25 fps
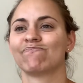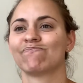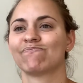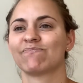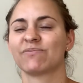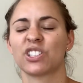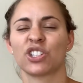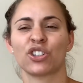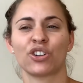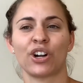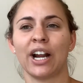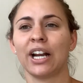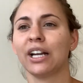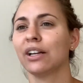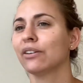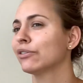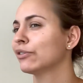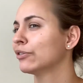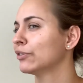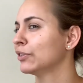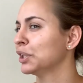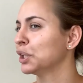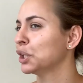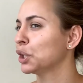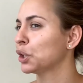trying to
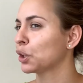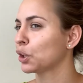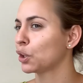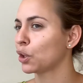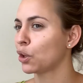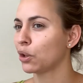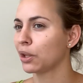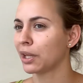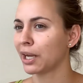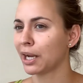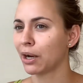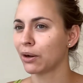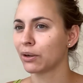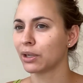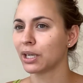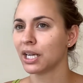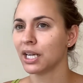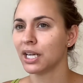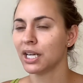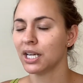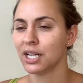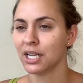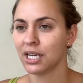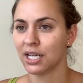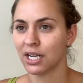figure it all out.
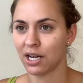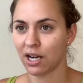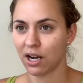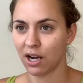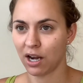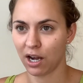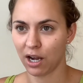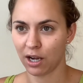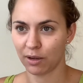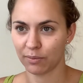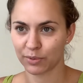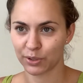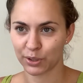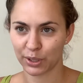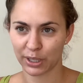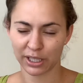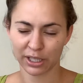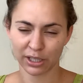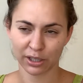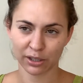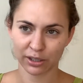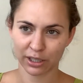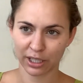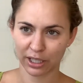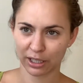So
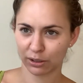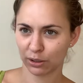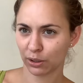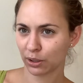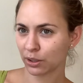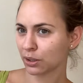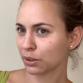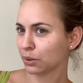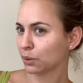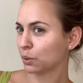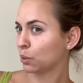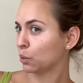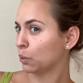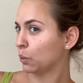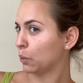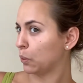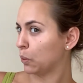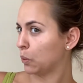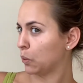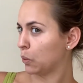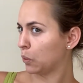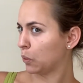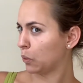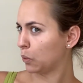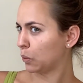I look a little
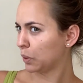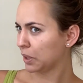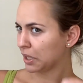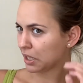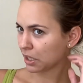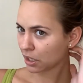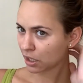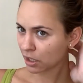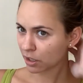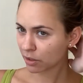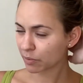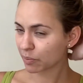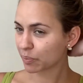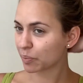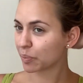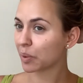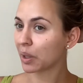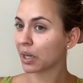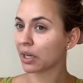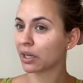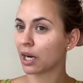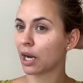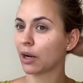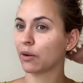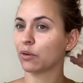weird,
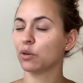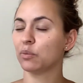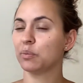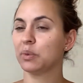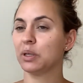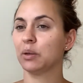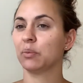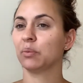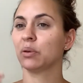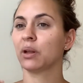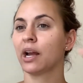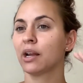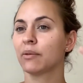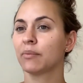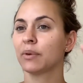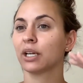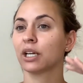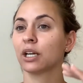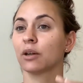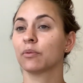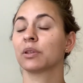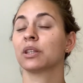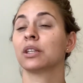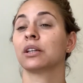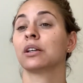but I will be applying
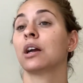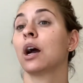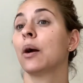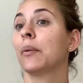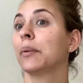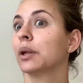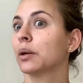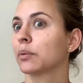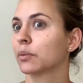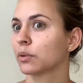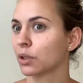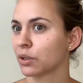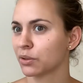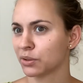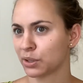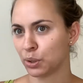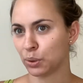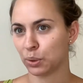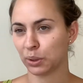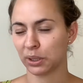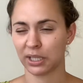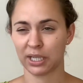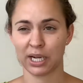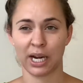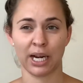makeup and then coming up close so you
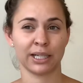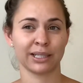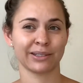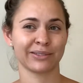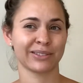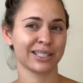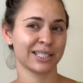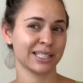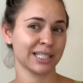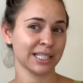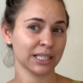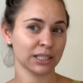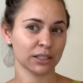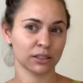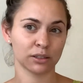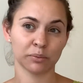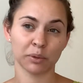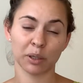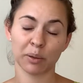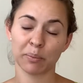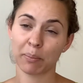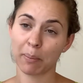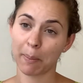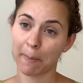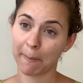can kind of see a little bit
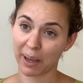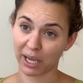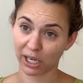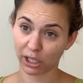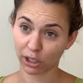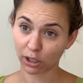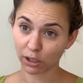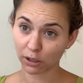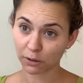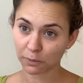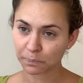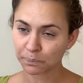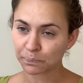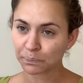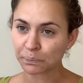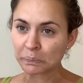better.